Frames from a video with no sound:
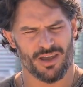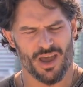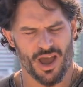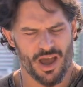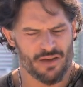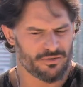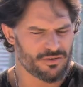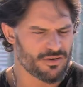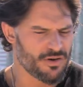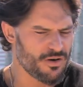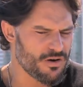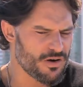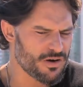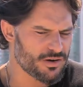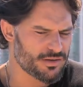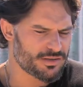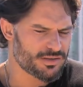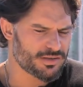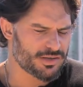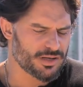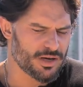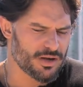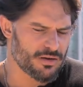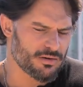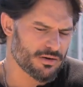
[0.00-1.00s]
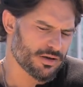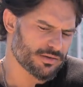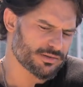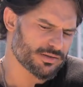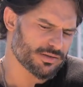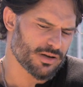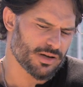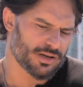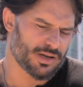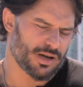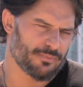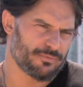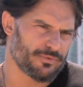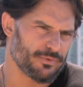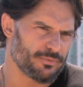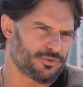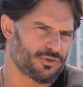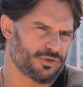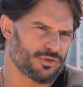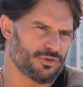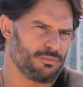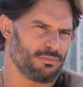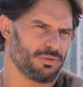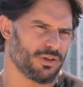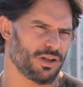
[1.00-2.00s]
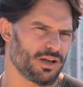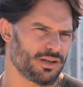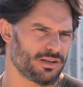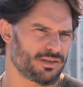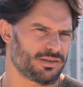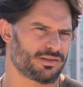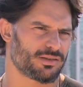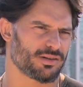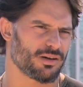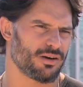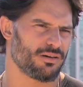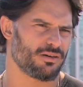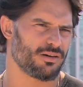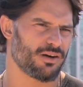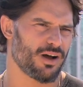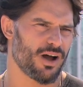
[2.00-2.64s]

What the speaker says: Yeah, of course. You know, and also I come from True Blood, so